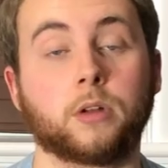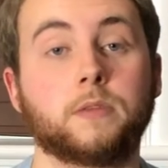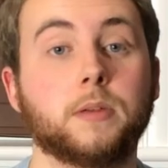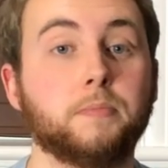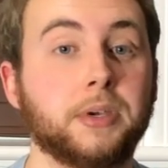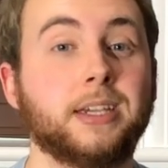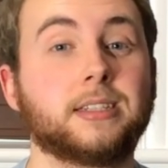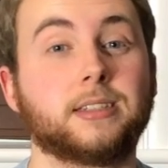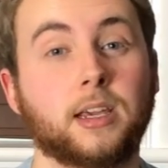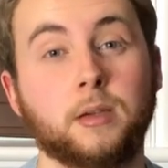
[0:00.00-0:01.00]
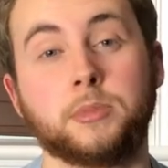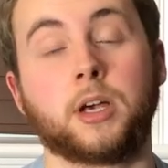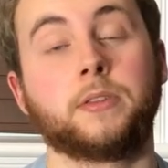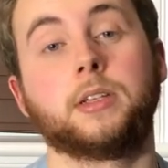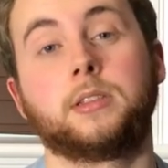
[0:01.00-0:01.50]
of the biggest names
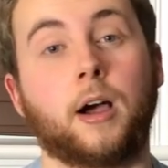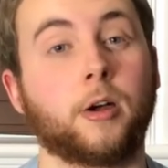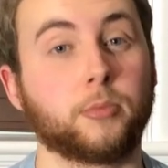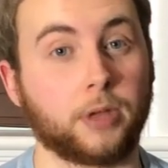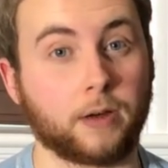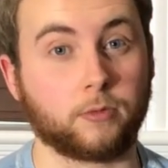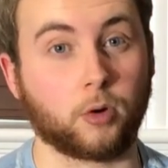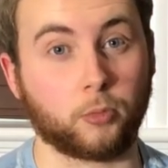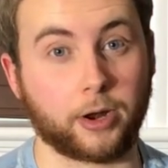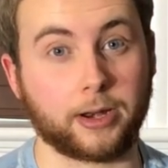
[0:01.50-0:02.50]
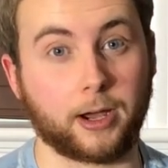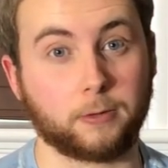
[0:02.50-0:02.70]
on the entire platform right now.